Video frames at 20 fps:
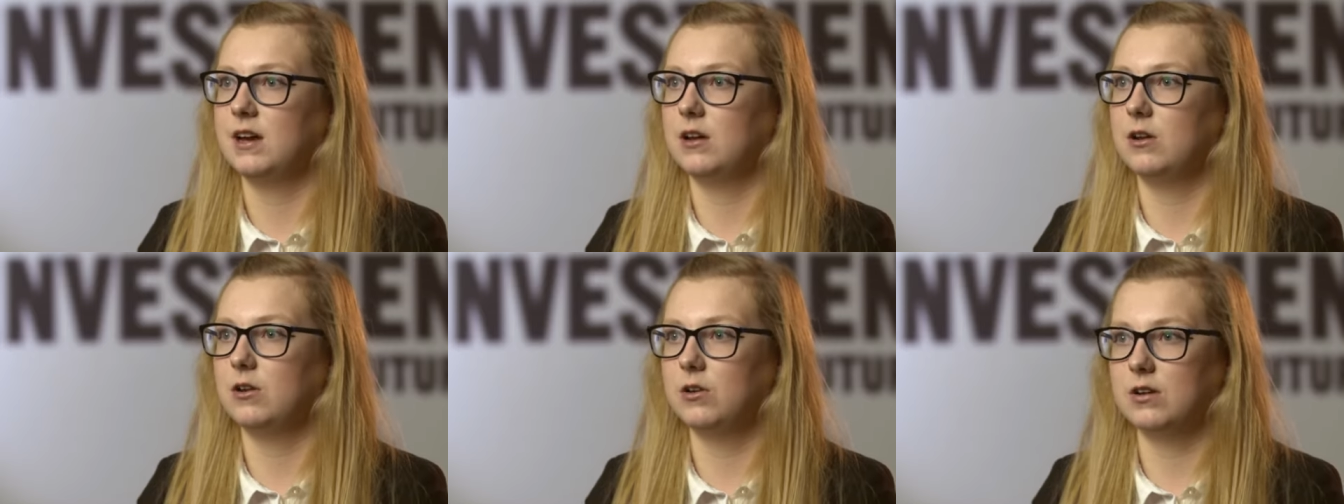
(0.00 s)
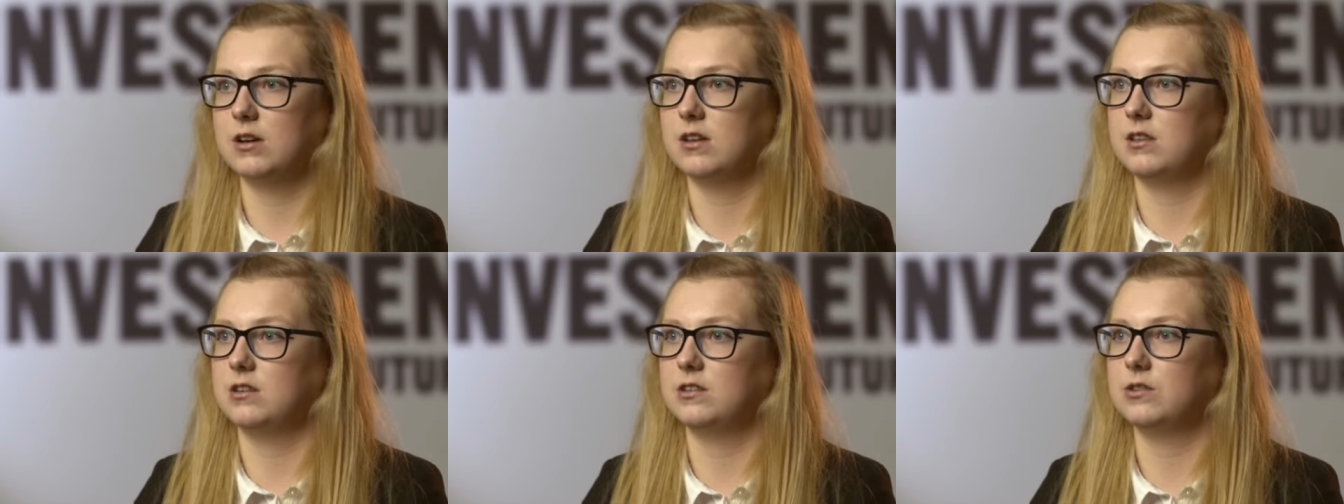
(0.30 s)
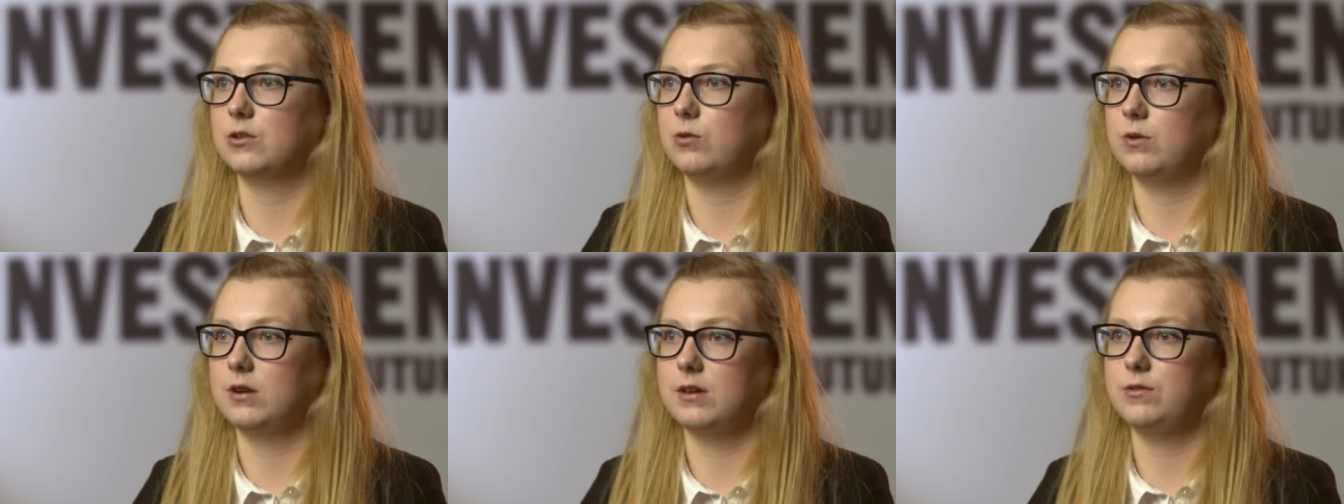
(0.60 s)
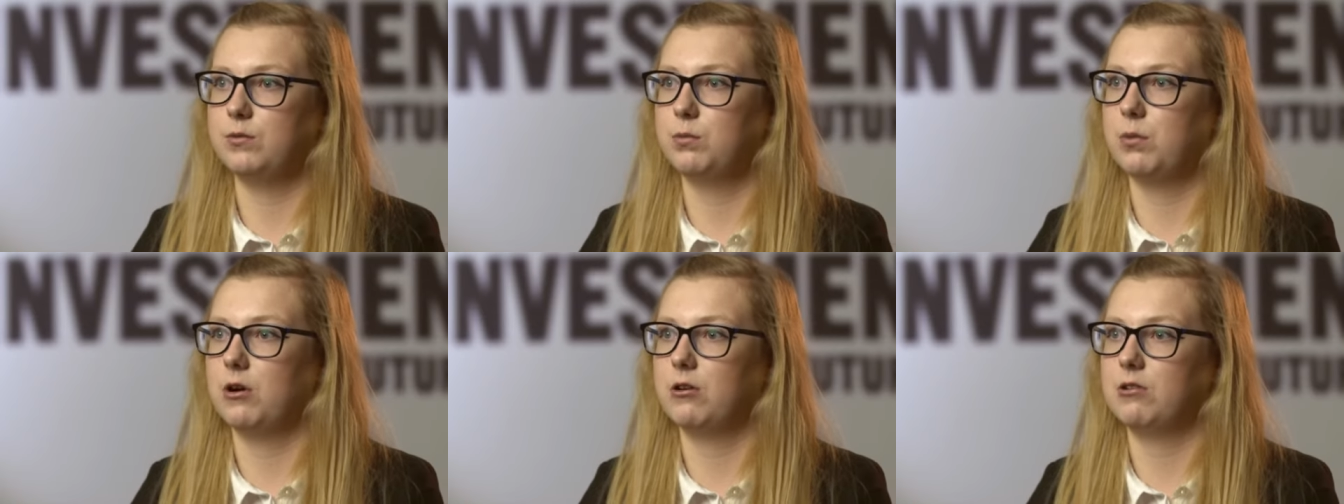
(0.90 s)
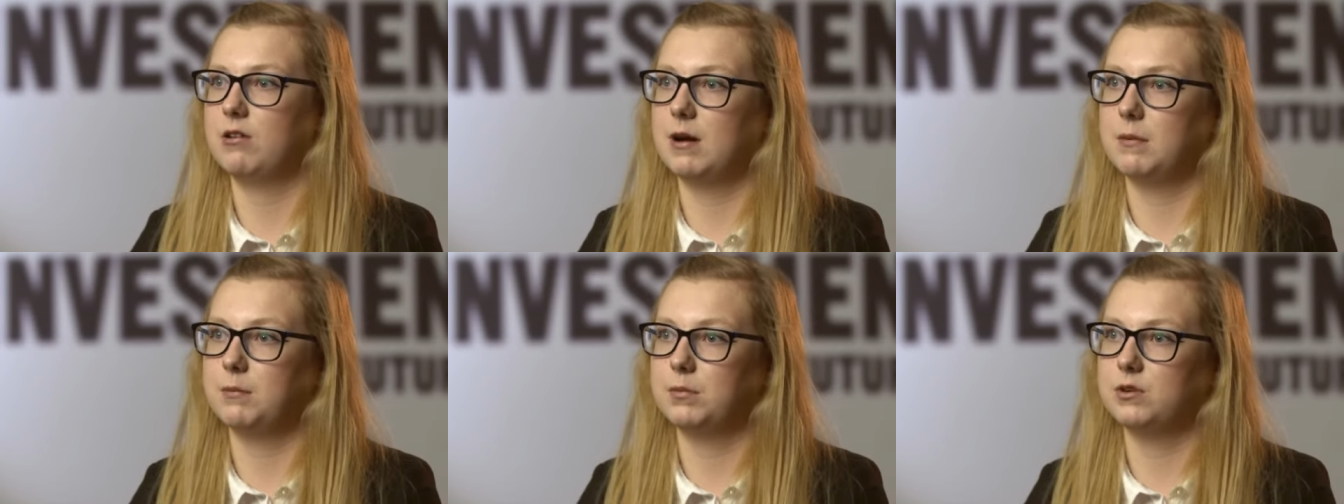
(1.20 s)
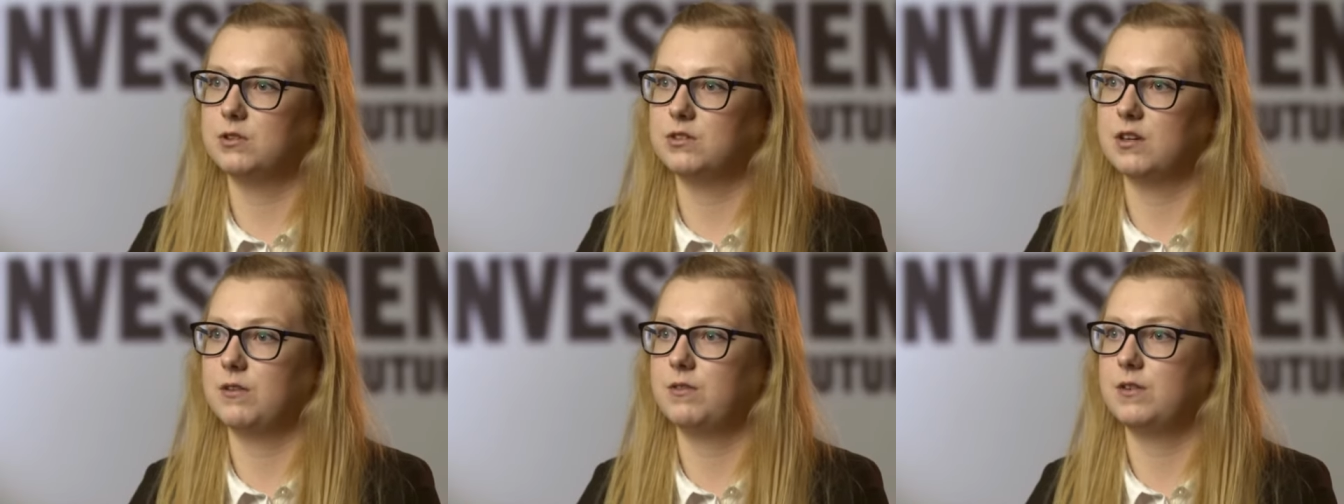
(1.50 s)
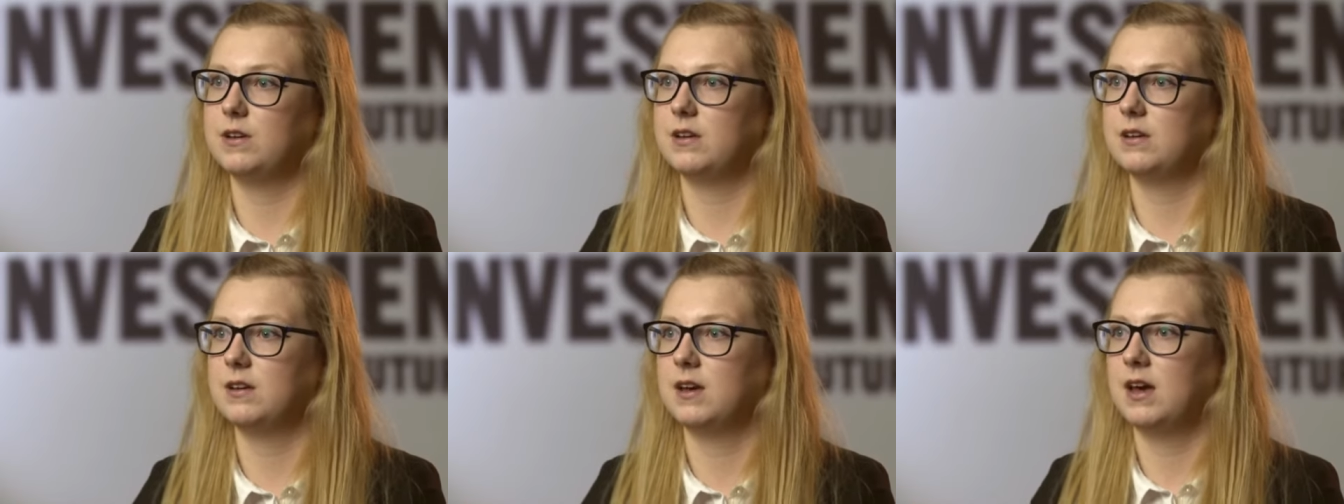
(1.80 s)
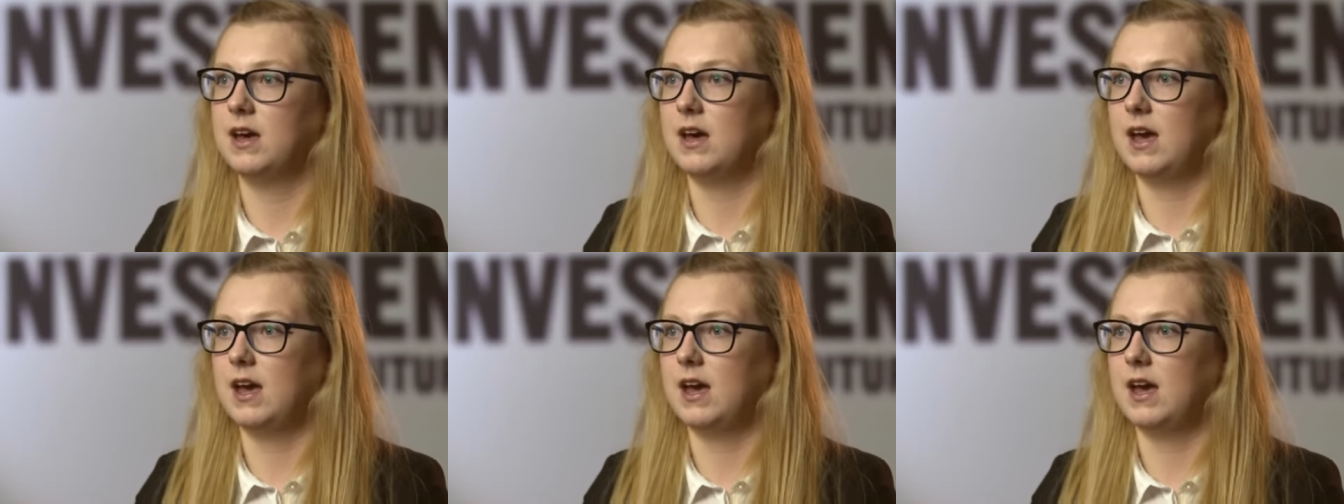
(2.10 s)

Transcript: look at the school leave program because I think